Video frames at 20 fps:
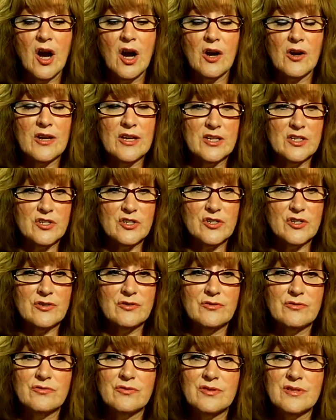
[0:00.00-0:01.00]
our
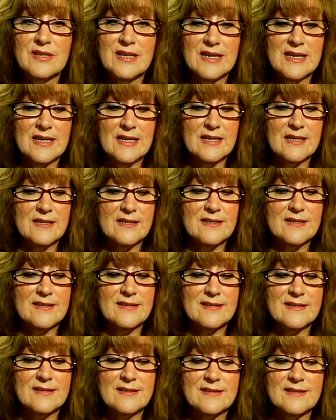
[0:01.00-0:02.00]
issues,
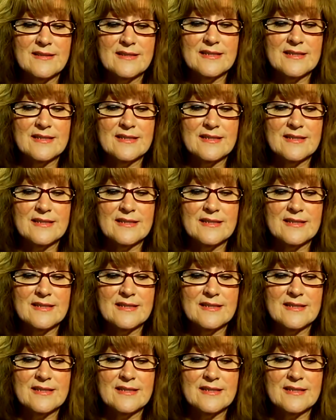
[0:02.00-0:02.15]
needs,